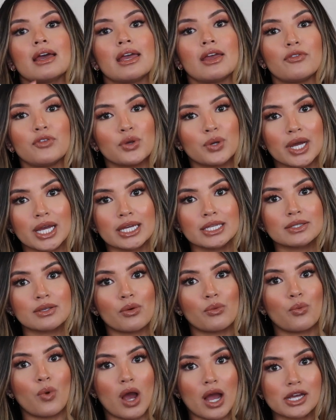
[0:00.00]
If you guys
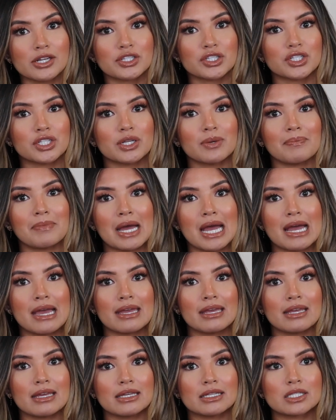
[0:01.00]
watched
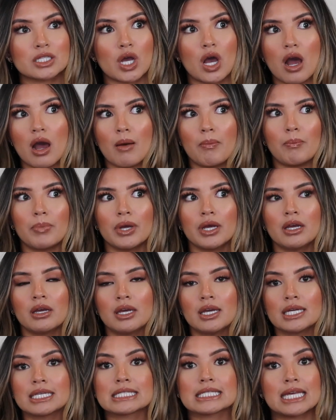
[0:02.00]
my top
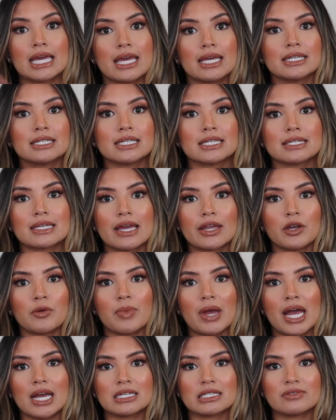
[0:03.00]
10 designer
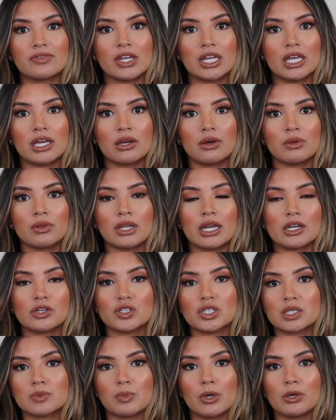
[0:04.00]
bags video that I
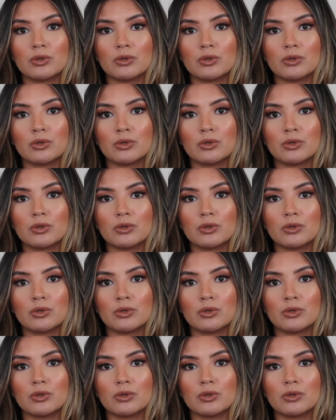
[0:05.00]
just